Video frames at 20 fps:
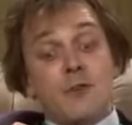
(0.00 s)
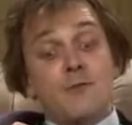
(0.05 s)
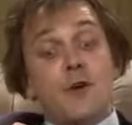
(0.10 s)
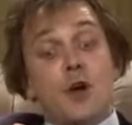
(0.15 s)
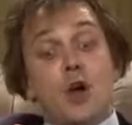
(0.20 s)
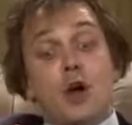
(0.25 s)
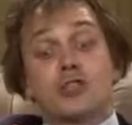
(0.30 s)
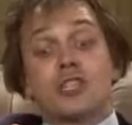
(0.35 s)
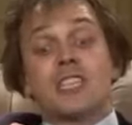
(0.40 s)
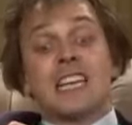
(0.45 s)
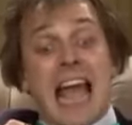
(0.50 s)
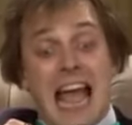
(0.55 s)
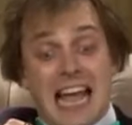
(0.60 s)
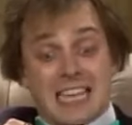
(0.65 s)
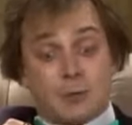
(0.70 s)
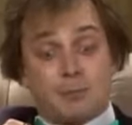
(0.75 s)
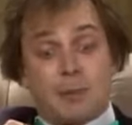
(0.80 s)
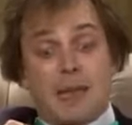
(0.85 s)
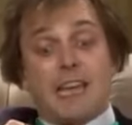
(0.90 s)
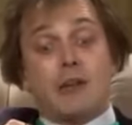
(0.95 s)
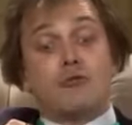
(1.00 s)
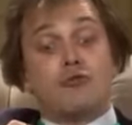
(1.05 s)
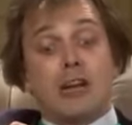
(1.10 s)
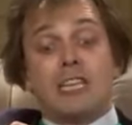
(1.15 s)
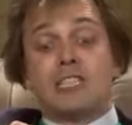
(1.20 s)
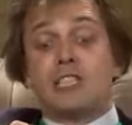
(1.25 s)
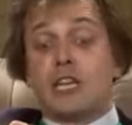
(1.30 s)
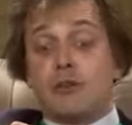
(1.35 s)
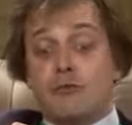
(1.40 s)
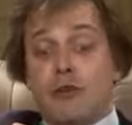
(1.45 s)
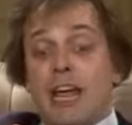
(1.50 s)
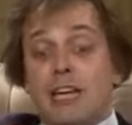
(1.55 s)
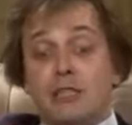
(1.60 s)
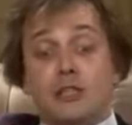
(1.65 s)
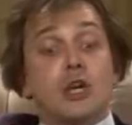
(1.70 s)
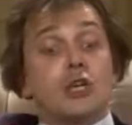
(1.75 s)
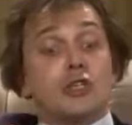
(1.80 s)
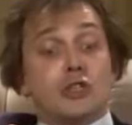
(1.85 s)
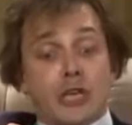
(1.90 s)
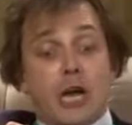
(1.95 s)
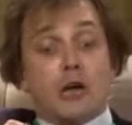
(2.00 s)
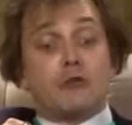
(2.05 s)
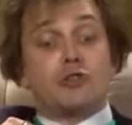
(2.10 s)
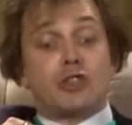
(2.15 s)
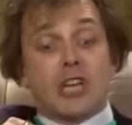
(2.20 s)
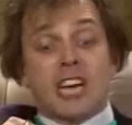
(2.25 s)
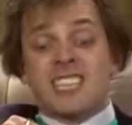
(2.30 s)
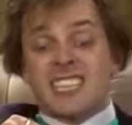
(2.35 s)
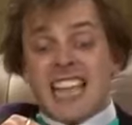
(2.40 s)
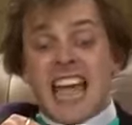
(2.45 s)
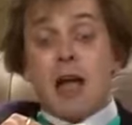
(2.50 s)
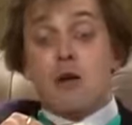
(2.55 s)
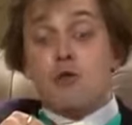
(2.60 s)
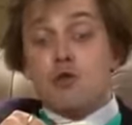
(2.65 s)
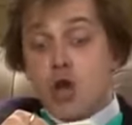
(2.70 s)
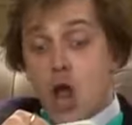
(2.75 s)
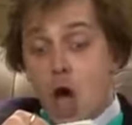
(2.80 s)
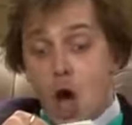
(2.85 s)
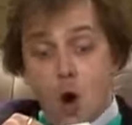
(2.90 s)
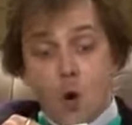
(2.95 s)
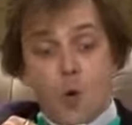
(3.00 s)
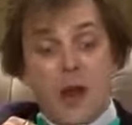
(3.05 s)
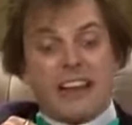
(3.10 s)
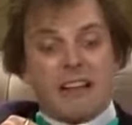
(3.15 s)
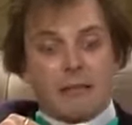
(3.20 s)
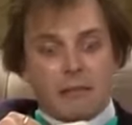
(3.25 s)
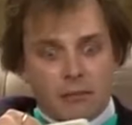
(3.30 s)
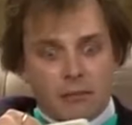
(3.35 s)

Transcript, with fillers: and forgotten has been, Richie Rich showed just how low he...